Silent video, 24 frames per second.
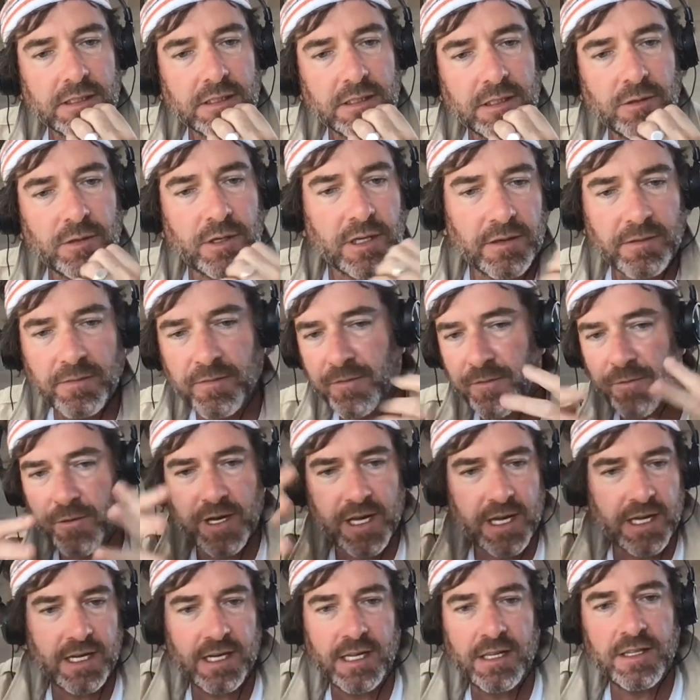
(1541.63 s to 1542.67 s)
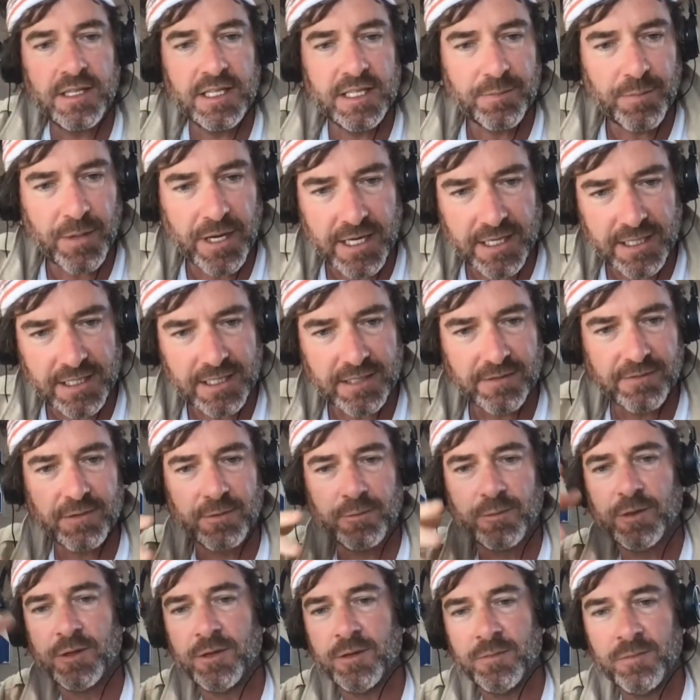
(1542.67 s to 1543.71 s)
You can free it in the space of the
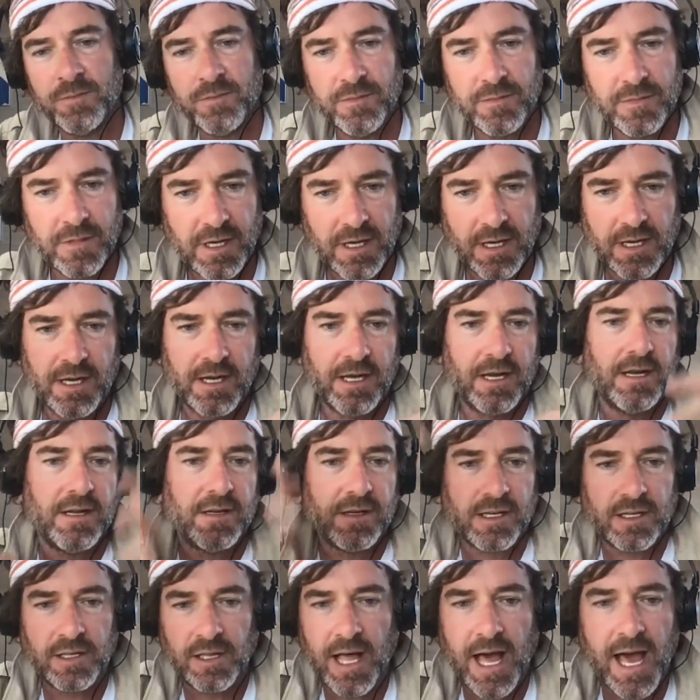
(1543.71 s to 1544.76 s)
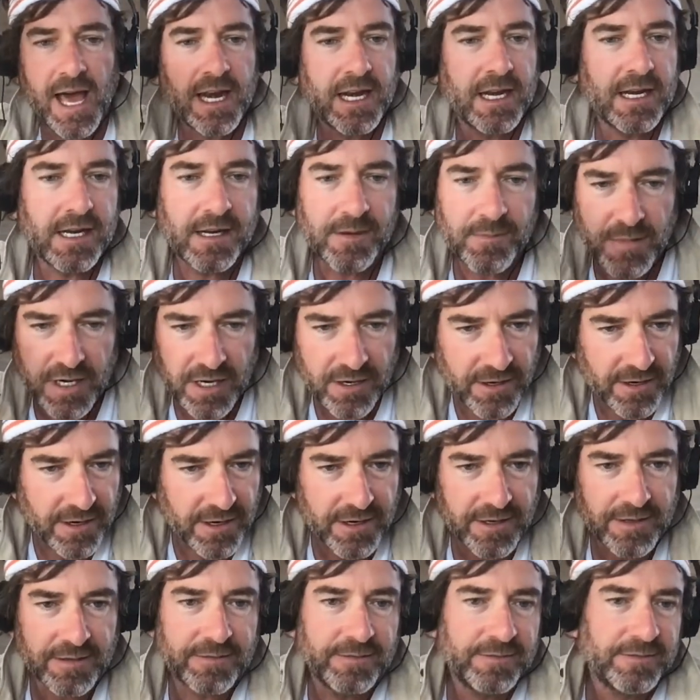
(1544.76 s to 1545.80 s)
room, clad it in mirror,